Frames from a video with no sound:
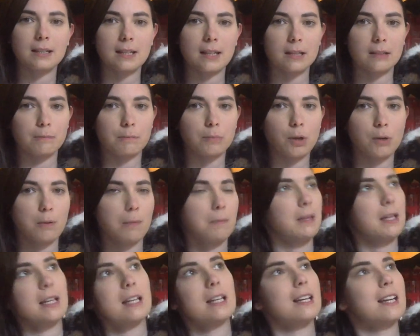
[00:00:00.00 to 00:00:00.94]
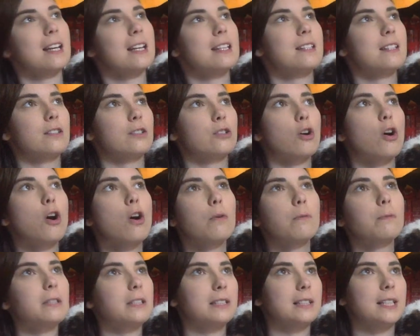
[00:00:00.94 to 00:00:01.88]
That probably isn't
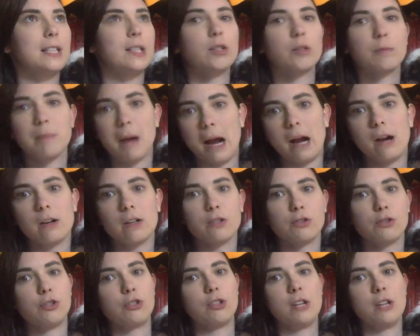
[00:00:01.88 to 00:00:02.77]
obviously your parents,